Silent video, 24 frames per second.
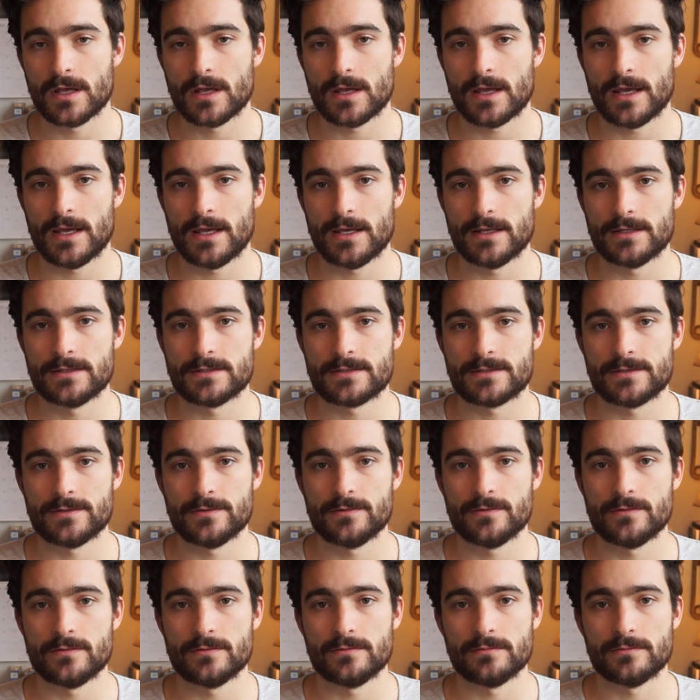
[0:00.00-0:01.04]
and
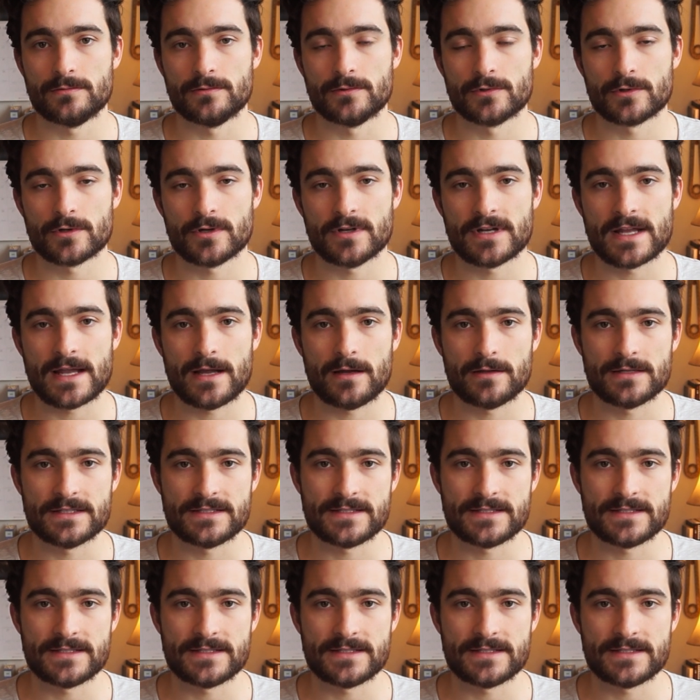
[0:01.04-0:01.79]
to learn how to